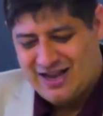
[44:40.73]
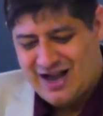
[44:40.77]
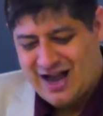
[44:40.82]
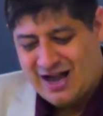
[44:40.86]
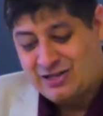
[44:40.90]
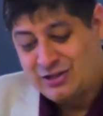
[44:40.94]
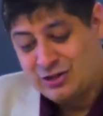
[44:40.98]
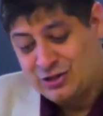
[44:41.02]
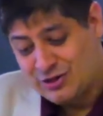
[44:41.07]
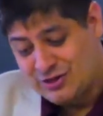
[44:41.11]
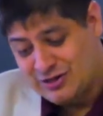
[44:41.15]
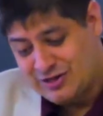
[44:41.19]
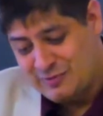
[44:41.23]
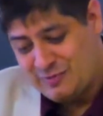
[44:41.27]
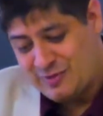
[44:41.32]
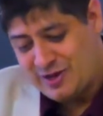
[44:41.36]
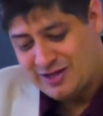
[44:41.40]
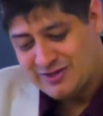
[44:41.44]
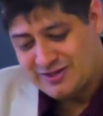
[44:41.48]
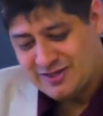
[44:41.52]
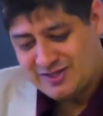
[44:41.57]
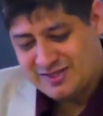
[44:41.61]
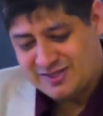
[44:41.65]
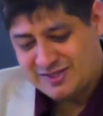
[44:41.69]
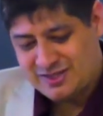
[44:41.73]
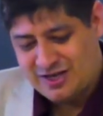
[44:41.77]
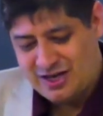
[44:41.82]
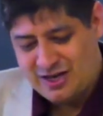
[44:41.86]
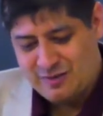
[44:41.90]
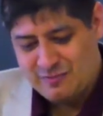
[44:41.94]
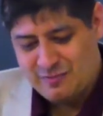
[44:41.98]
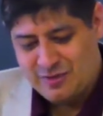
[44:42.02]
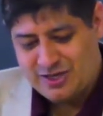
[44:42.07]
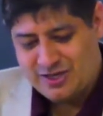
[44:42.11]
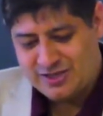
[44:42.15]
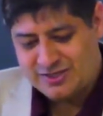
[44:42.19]
I learned about this
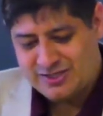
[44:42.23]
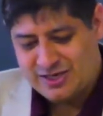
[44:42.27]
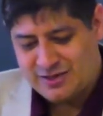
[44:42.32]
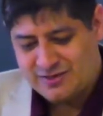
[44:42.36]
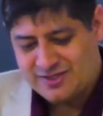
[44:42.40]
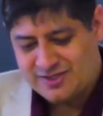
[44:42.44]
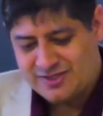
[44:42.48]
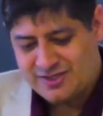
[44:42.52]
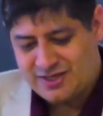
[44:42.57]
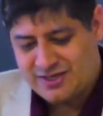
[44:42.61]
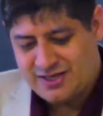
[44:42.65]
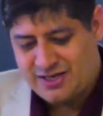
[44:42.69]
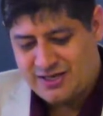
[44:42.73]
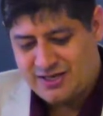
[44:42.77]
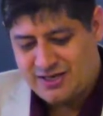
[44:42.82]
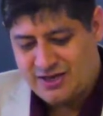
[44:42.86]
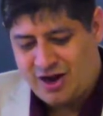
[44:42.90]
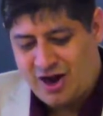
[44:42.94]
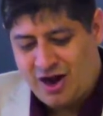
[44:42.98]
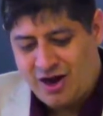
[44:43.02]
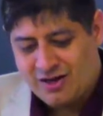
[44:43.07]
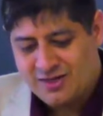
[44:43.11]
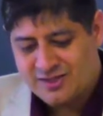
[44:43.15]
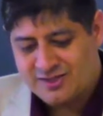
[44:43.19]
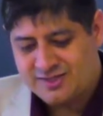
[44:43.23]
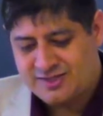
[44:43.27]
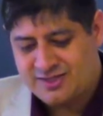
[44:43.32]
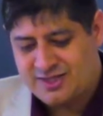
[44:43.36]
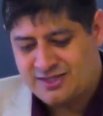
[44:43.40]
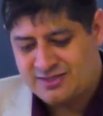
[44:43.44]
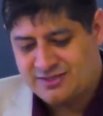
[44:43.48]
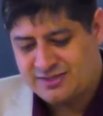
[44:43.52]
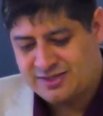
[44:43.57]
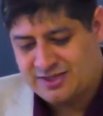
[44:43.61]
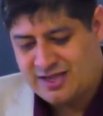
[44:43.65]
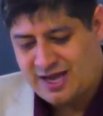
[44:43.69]
song because I was studying
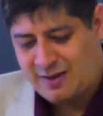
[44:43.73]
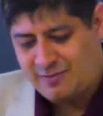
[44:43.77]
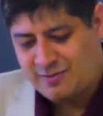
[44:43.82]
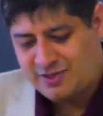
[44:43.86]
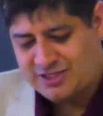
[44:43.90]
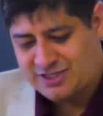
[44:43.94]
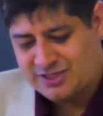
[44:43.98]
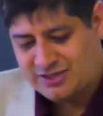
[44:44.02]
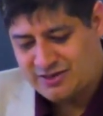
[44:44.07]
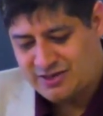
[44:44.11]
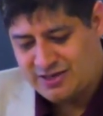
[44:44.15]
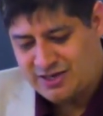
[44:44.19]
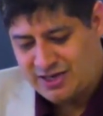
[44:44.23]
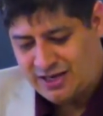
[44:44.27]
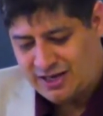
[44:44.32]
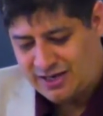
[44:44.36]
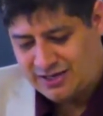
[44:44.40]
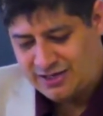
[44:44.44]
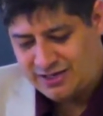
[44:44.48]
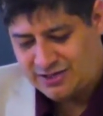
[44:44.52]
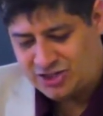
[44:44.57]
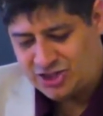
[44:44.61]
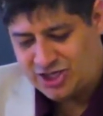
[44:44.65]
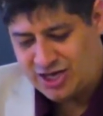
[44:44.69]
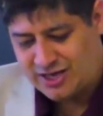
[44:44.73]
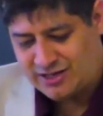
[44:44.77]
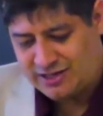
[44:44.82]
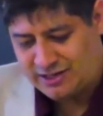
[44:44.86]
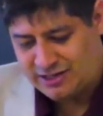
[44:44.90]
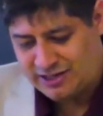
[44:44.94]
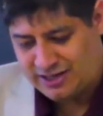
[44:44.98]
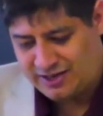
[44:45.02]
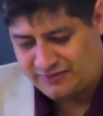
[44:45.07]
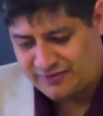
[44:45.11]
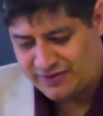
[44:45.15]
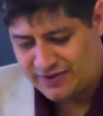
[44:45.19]
Augustine's commentary on John
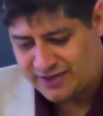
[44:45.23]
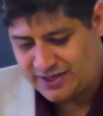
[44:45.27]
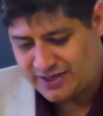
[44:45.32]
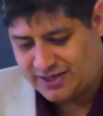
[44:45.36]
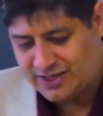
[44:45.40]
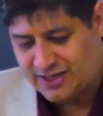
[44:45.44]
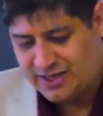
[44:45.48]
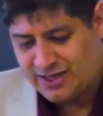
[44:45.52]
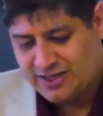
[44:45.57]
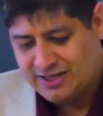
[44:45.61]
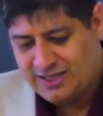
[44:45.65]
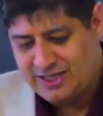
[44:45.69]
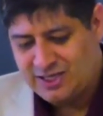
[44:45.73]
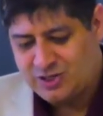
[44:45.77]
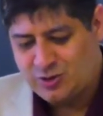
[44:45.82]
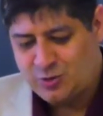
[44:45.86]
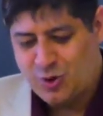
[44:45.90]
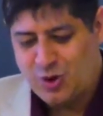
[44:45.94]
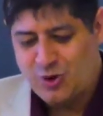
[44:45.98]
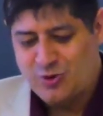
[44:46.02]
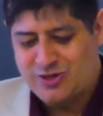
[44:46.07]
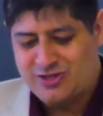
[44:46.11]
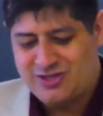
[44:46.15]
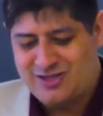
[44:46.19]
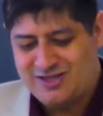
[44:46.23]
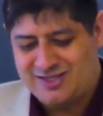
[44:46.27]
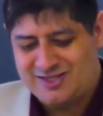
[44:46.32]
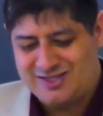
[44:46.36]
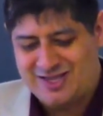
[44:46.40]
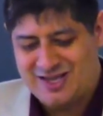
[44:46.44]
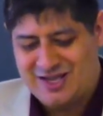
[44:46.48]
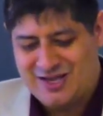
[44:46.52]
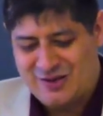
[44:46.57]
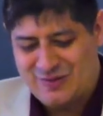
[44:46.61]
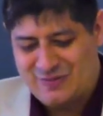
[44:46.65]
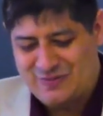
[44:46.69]
11, and he quoted this
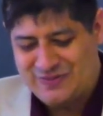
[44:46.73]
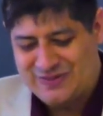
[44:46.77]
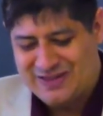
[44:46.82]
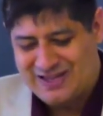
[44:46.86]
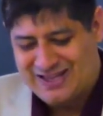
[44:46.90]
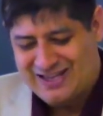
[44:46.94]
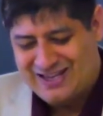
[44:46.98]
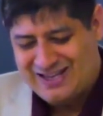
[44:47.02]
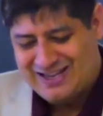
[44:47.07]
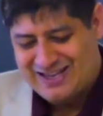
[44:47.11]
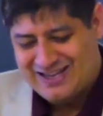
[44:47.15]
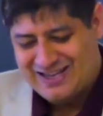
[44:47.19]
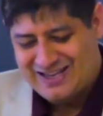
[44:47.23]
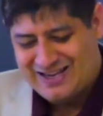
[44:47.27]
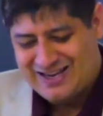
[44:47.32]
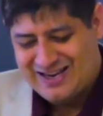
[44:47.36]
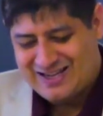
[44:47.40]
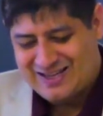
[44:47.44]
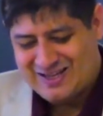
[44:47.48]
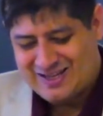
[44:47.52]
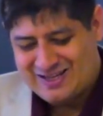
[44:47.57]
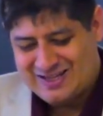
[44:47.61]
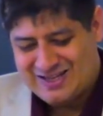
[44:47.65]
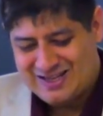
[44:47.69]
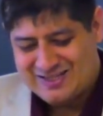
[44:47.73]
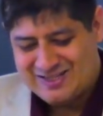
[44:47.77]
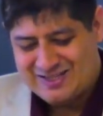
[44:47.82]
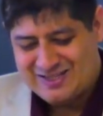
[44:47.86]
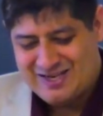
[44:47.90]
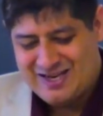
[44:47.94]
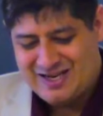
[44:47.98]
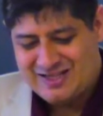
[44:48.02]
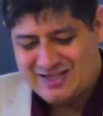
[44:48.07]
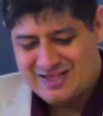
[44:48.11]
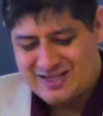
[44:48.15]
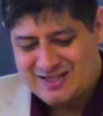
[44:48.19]
hymn. And I think that's
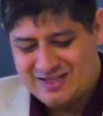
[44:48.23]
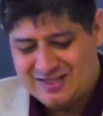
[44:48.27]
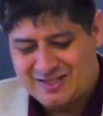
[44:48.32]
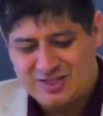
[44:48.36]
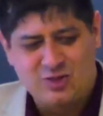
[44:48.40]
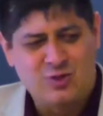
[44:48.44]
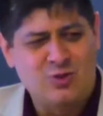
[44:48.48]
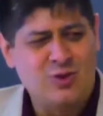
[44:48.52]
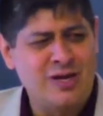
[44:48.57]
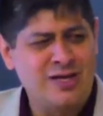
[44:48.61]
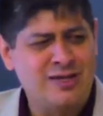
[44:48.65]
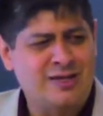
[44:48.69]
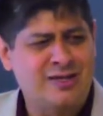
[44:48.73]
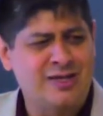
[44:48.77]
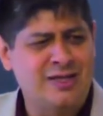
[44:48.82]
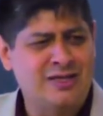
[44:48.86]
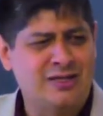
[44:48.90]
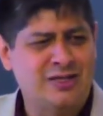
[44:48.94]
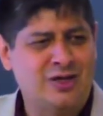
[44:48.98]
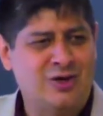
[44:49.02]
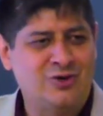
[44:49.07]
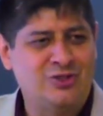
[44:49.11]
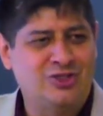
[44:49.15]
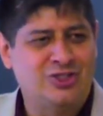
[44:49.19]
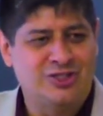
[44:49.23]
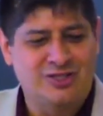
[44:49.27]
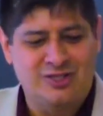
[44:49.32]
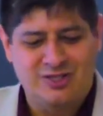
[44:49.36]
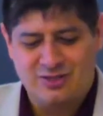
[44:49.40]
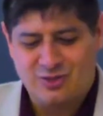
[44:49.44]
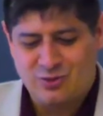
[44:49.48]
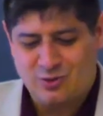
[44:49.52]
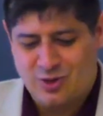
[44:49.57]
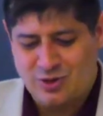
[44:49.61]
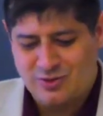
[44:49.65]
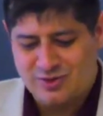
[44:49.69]
neat that this great
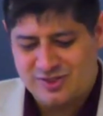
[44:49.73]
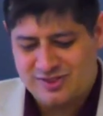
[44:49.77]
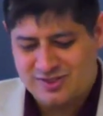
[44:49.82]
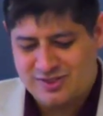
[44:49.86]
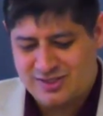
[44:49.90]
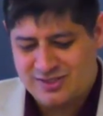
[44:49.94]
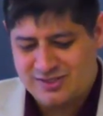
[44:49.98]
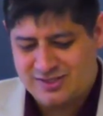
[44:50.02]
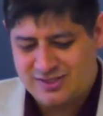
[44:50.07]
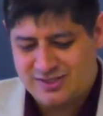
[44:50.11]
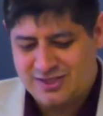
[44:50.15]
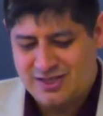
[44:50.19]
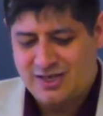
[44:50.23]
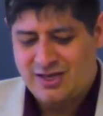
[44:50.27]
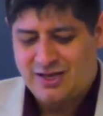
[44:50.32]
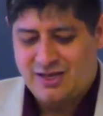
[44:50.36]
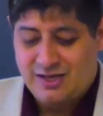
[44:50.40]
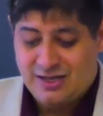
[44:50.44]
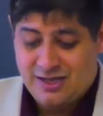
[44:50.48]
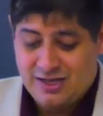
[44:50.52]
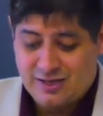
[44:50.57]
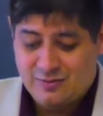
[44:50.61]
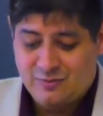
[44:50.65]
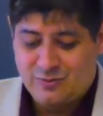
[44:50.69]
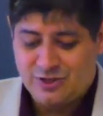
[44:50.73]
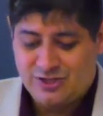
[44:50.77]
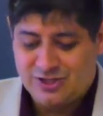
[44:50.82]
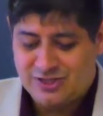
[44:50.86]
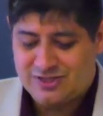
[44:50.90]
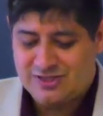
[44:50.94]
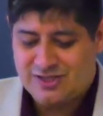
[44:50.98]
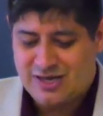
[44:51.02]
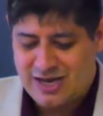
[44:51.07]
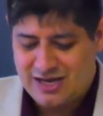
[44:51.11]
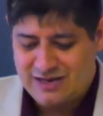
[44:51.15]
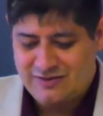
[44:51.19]
theologian quotes this hymn, which
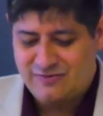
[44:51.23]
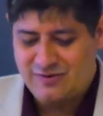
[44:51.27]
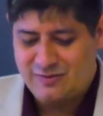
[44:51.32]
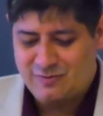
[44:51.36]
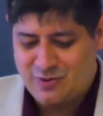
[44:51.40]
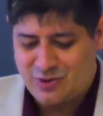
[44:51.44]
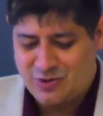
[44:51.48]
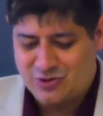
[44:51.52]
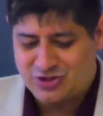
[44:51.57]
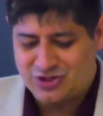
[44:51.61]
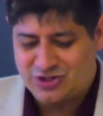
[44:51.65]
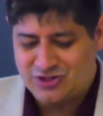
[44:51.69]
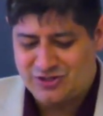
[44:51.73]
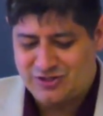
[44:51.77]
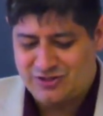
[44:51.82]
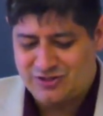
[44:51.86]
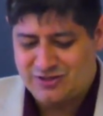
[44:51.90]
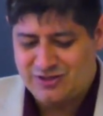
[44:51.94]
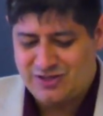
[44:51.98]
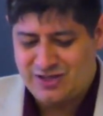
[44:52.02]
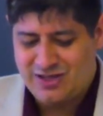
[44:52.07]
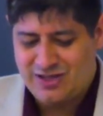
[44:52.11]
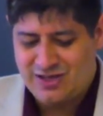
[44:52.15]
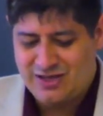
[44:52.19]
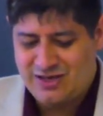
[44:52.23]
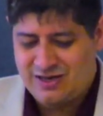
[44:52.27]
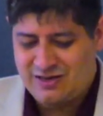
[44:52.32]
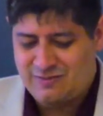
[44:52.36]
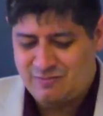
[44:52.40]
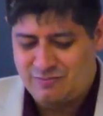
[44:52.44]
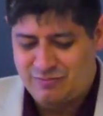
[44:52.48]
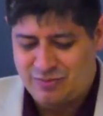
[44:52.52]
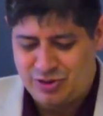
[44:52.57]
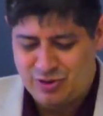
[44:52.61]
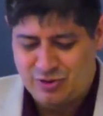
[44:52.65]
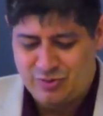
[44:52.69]
is kind of emotional, and it
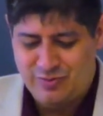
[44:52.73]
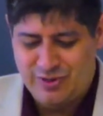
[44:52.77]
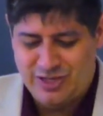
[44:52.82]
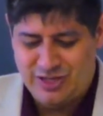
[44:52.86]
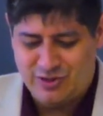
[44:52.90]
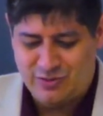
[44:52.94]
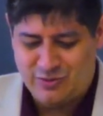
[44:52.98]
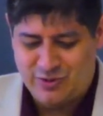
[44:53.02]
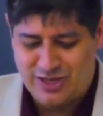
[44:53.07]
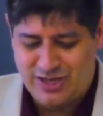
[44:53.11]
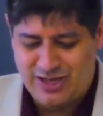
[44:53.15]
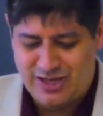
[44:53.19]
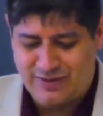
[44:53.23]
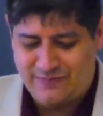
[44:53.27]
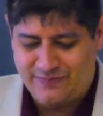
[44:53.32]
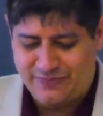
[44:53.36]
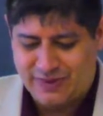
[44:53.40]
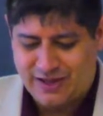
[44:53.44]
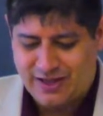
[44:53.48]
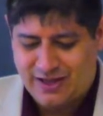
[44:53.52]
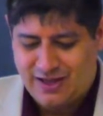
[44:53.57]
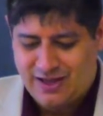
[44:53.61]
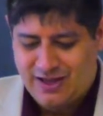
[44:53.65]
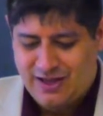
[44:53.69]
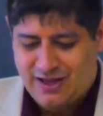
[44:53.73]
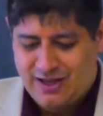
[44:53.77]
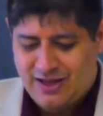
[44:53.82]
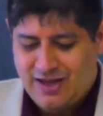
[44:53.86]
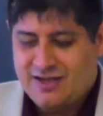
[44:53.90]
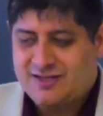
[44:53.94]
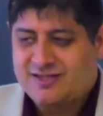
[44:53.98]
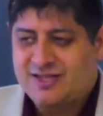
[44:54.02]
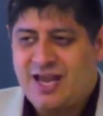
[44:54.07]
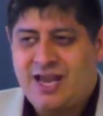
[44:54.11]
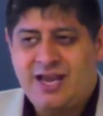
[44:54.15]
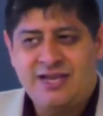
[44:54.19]
blew me away.
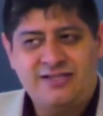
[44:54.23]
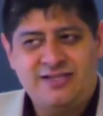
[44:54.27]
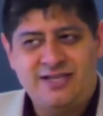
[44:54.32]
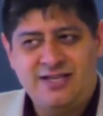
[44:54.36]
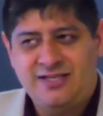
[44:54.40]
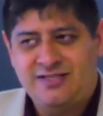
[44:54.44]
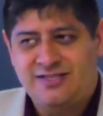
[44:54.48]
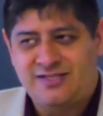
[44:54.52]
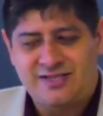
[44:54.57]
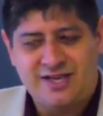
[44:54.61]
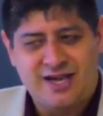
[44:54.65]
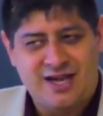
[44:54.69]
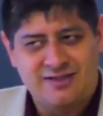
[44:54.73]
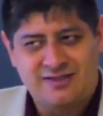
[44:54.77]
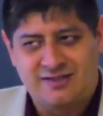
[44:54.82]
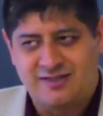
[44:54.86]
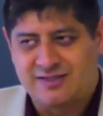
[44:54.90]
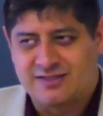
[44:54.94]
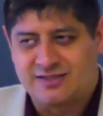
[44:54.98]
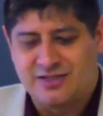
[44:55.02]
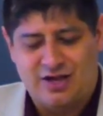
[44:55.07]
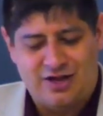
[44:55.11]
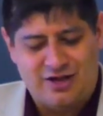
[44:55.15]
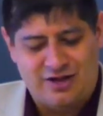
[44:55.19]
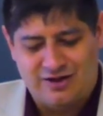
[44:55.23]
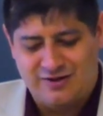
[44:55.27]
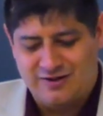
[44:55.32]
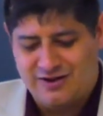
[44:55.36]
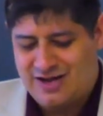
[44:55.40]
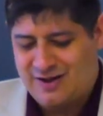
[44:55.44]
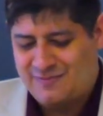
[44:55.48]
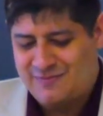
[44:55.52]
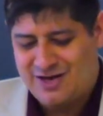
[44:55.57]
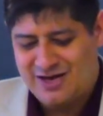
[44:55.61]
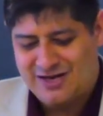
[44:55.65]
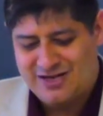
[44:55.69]
It's 18 stanzas long.
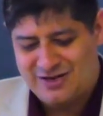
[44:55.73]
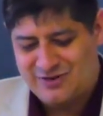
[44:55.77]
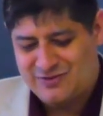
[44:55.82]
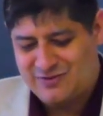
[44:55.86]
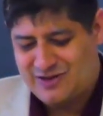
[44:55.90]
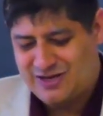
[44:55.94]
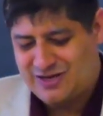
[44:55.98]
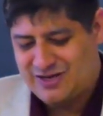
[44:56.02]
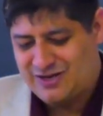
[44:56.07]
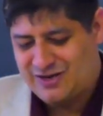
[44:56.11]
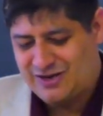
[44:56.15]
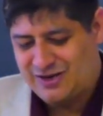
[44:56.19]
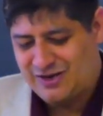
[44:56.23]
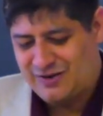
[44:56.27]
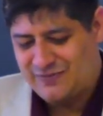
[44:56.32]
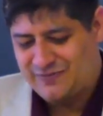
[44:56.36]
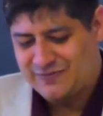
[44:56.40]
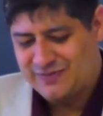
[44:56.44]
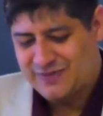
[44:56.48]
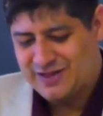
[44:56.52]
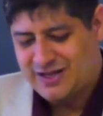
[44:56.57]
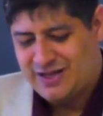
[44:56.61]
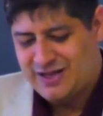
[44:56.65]
I'm not going to read it all.